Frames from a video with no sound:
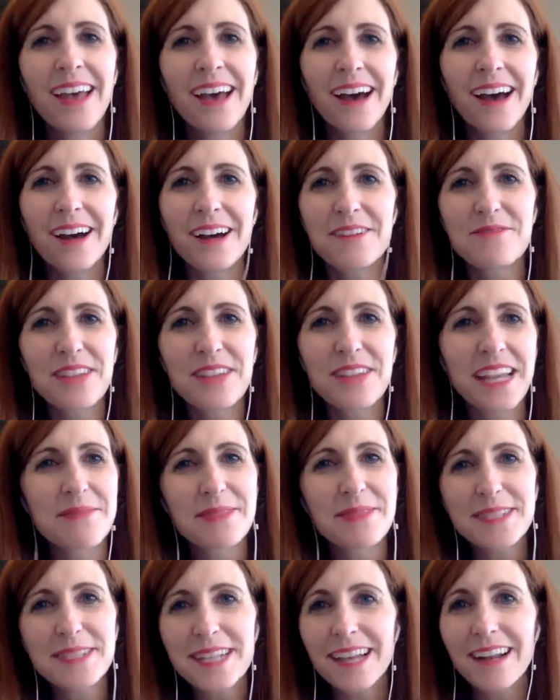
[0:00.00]
The
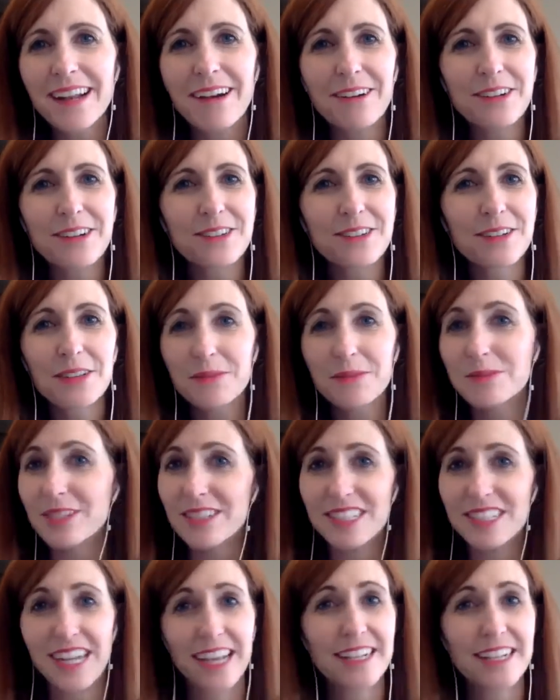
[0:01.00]
Amazon algorithm just
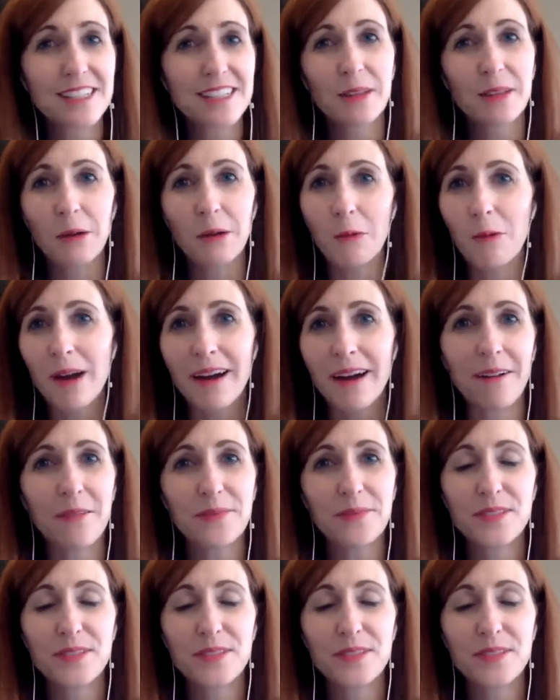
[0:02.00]
takes a little while